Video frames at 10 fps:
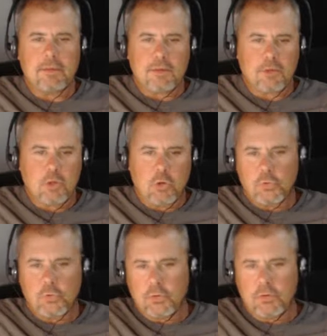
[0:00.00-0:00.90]
going
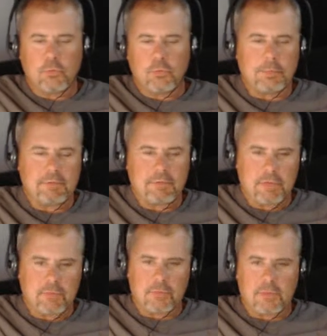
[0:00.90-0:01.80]
to one of my
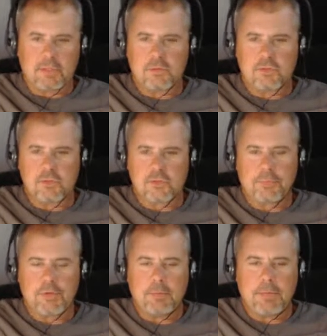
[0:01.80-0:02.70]
favorite lakes. It's just
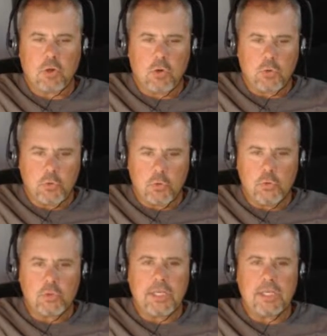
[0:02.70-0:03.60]
something about going to a new
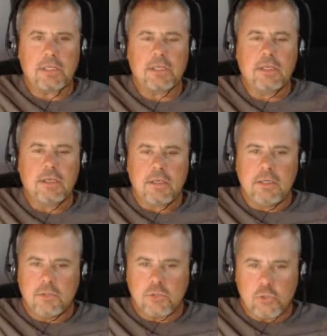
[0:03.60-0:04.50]
lake. It's a new